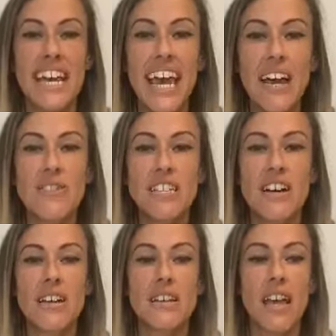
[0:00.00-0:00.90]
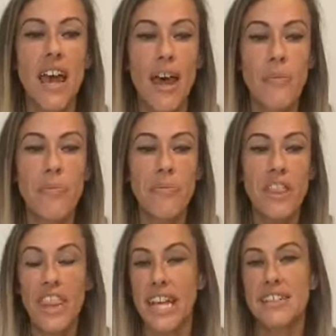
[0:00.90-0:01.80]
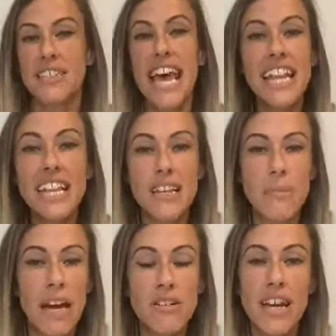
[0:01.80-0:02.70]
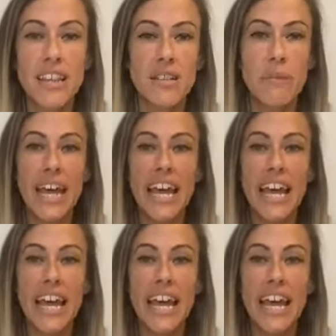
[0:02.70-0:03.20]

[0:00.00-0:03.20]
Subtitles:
I carried on telling them how great they'd be.